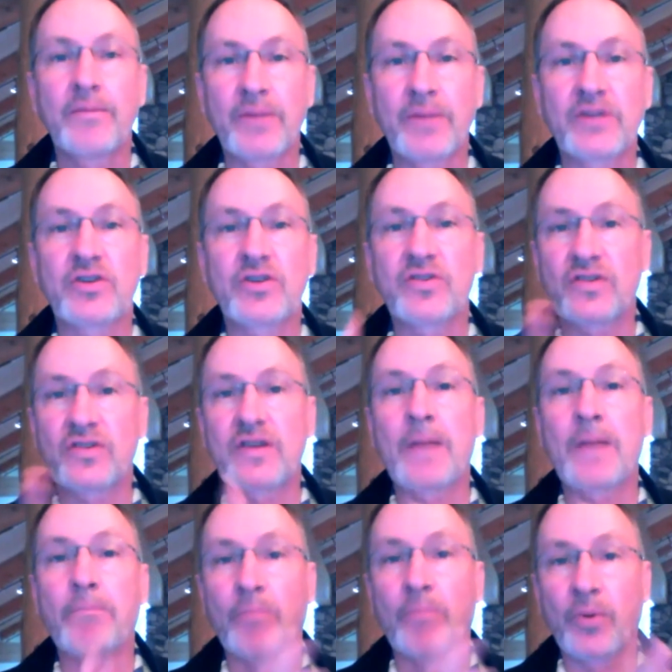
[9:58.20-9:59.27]
but to
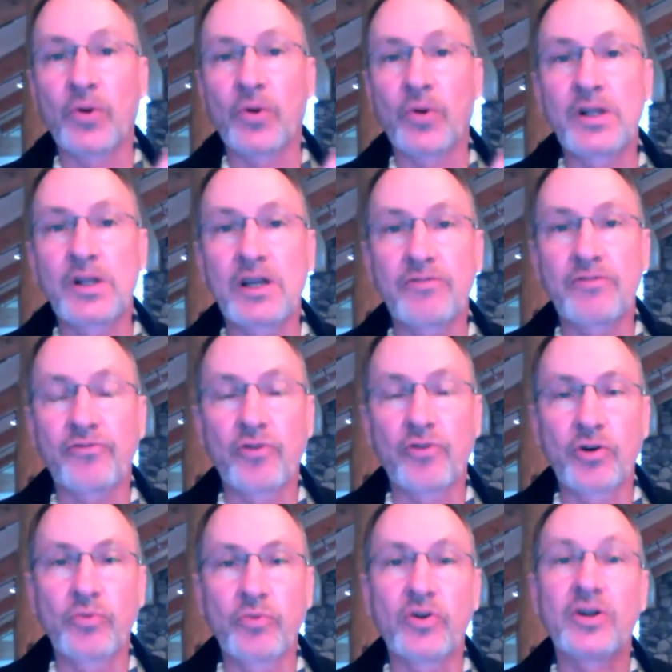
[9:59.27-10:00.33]
step boldly
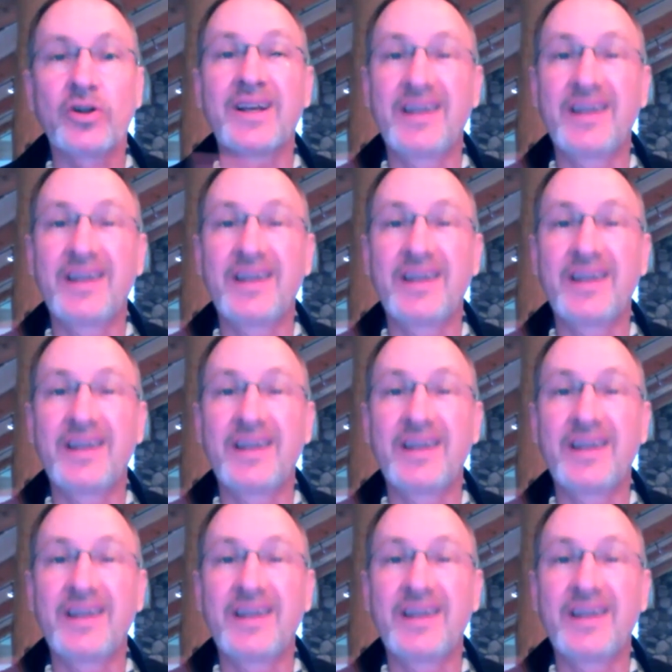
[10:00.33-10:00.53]
forward